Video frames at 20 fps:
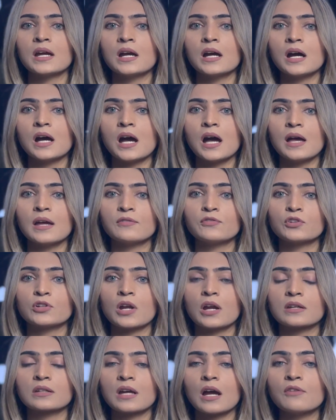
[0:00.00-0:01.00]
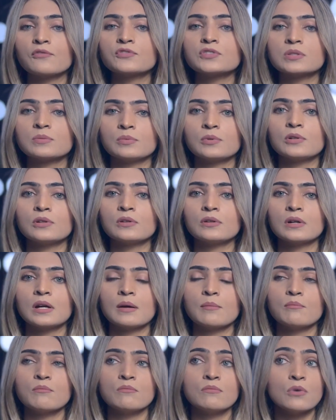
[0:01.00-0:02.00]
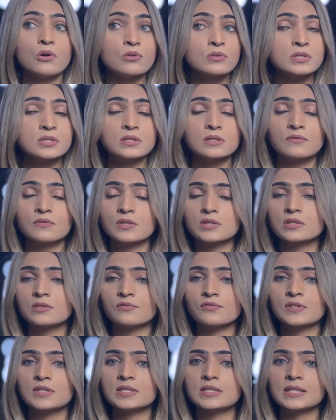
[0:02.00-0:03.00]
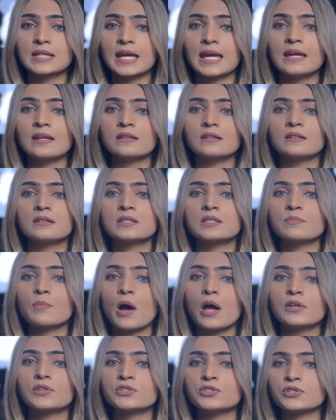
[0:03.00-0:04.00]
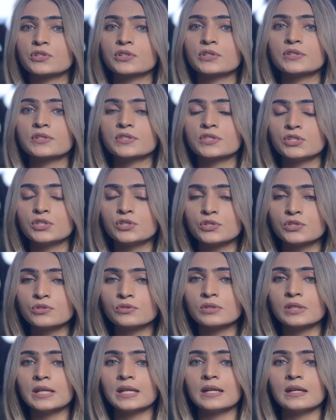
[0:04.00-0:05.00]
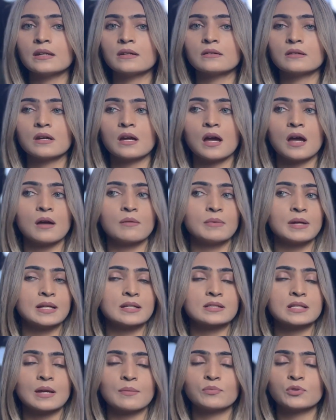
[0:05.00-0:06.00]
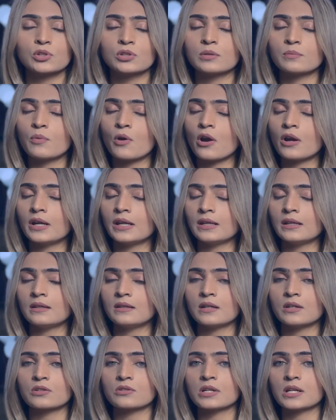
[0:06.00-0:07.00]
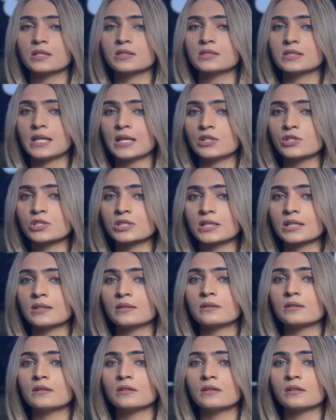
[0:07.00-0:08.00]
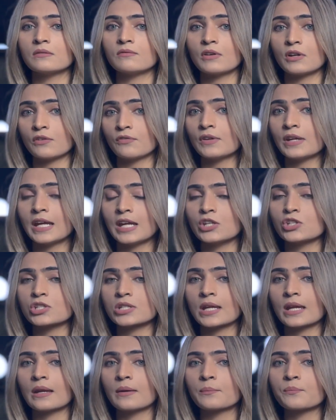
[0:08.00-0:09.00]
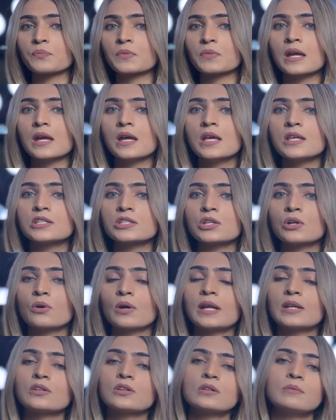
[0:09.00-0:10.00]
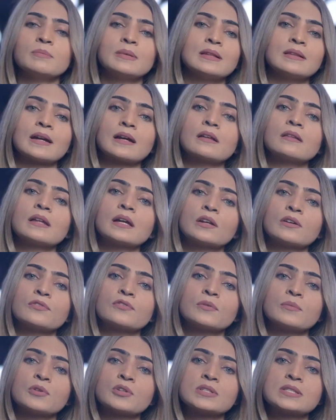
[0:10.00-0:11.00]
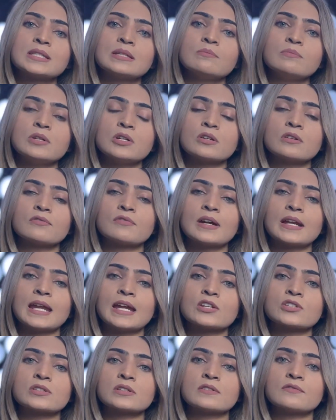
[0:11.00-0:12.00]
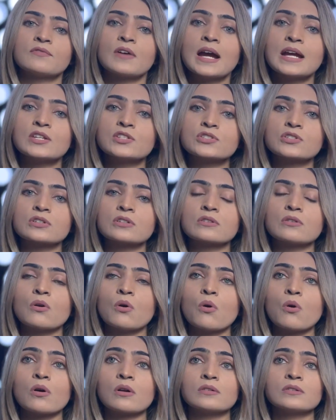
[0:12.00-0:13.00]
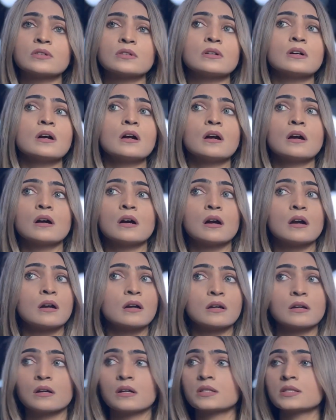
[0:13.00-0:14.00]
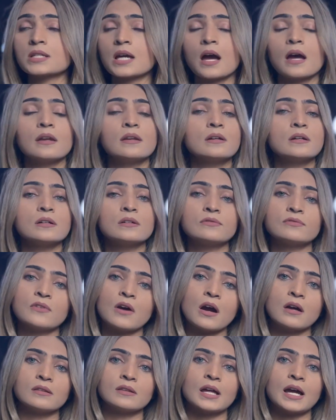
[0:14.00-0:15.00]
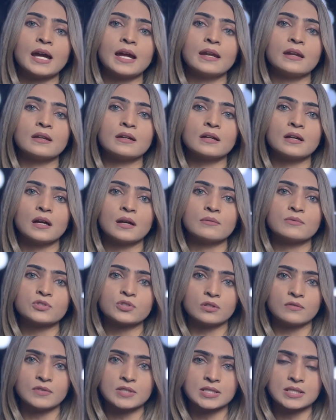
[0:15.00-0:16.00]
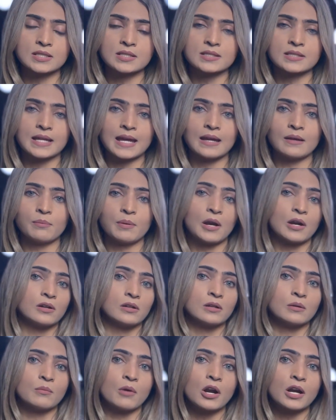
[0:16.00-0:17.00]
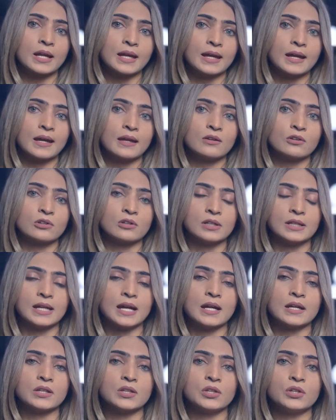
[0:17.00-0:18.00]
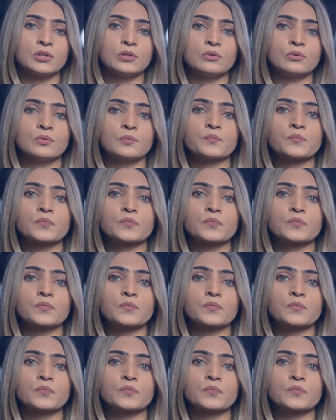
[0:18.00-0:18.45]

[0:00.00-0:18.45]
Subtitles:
if you're not comfortable. Most of the sophisticated sponsors usually accept third-party accreditation verification. So it could be like a letter from your CPA or financial advisor, or there are a ton of online services like Parallel Market, Early IQ,